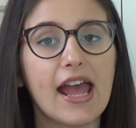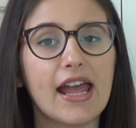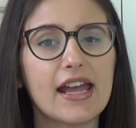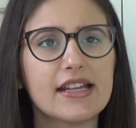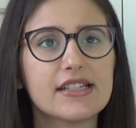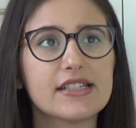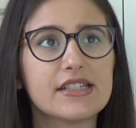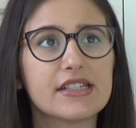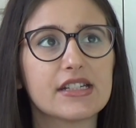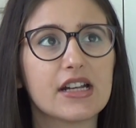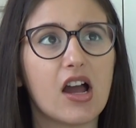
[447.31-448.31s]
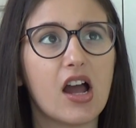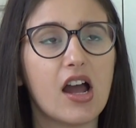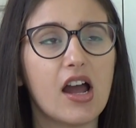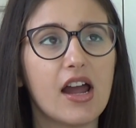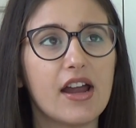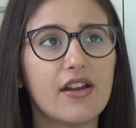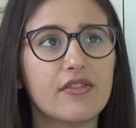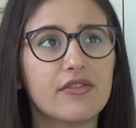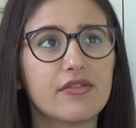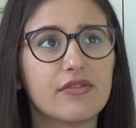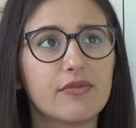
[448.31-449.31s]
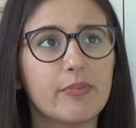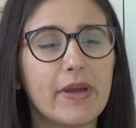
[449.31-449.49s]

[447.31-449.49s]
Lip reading: And I've